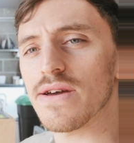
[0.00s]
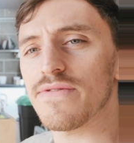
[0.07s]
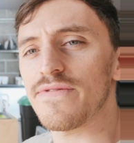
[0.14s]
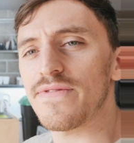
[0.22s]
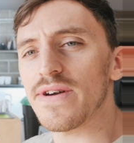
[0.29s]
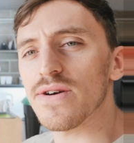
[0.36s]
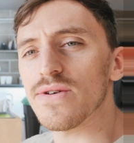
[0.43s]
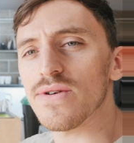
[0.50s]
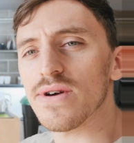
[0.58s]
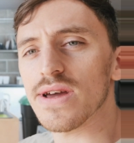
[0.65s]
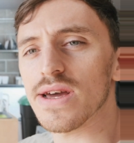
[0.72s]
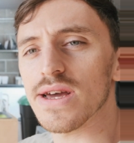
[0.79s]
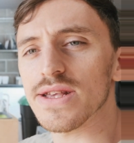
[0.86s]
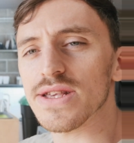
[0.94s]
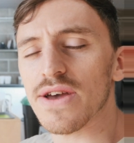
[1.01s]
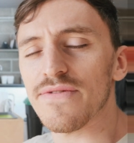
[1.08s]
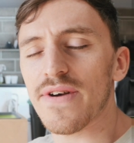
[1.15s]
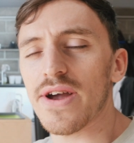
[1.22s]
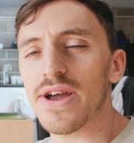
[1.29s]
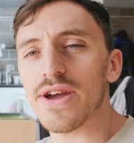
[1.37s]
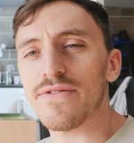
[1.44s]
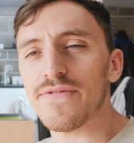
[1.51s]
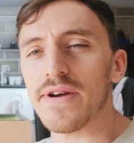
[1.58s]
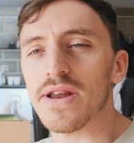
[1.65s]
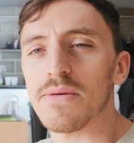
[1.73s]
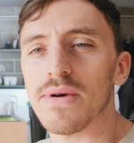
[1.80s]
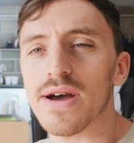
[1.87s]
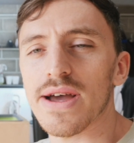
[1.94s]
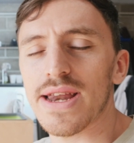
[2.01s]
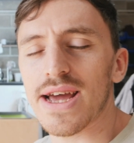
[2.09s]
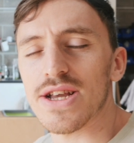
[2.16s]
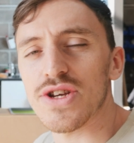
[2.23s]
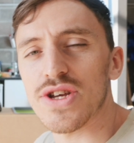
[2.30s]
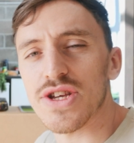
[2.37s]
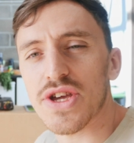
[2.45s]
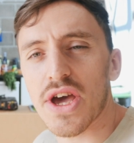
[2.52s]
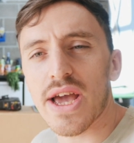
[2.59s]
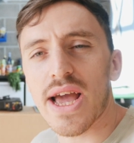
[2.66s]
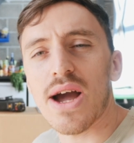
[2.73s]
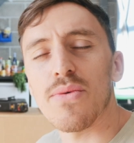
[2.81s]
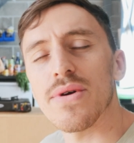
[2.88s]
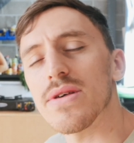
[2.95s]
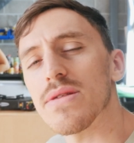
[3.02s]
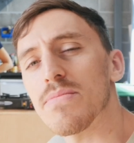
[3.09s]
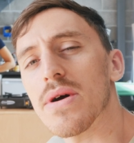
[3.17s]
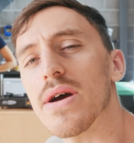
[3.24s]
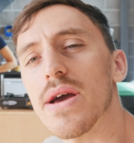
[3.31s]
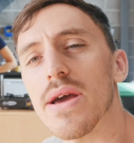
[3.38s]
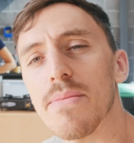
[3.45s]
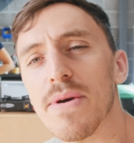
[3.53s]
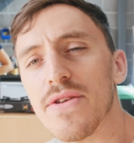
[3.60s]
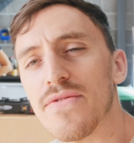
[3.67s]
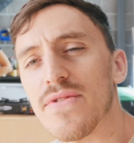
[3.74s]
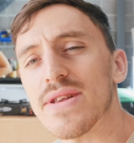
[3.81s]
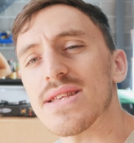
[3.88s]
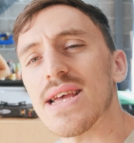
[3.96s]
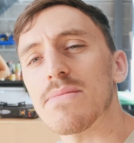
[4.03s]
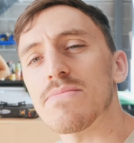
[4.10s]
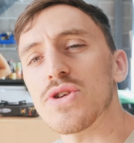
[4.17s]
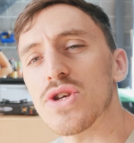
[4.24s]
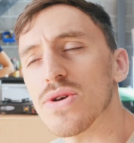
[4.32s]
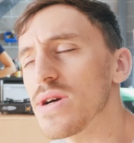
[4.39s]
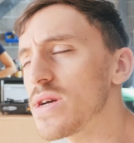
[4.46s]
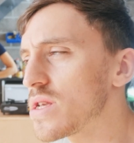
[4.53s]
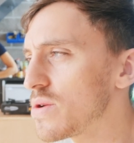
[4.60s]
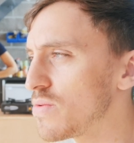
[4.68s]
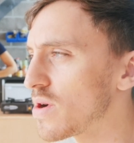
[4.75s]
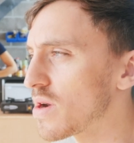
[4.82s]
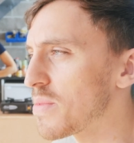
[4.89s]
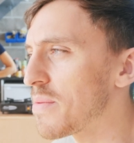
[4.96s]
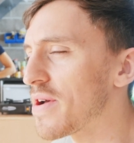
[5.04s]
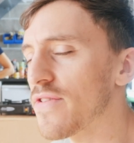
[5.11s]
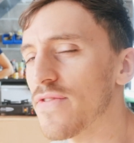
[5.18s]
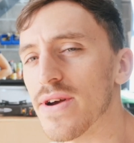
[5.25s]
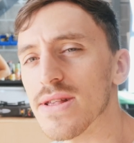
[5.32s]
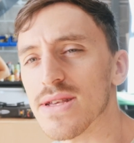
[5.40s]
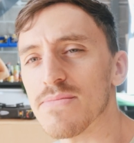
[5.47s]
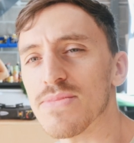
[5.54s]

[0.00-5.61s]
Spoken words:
Phil is a very good friend of mine, and she's going out with my best friend Sam Stewart, one of my best friends.